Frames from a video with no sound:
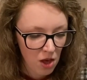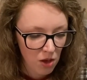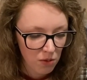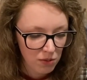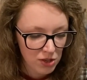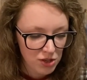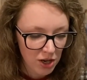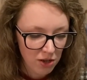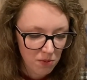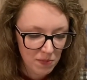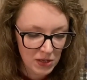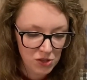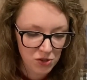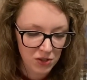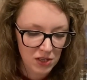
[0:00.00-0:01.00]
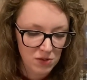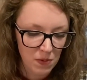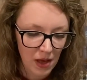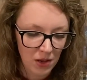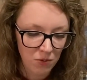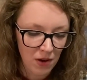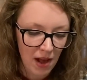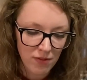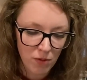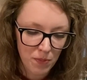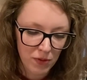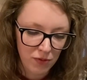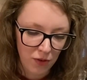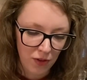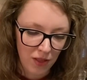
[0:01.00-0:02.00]
What dark mysteries will unravel
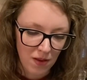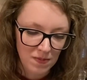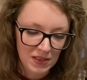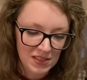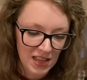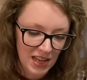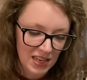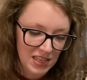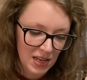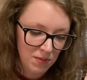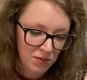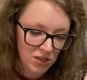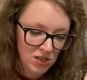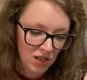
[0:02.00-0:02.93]
before them as they attempt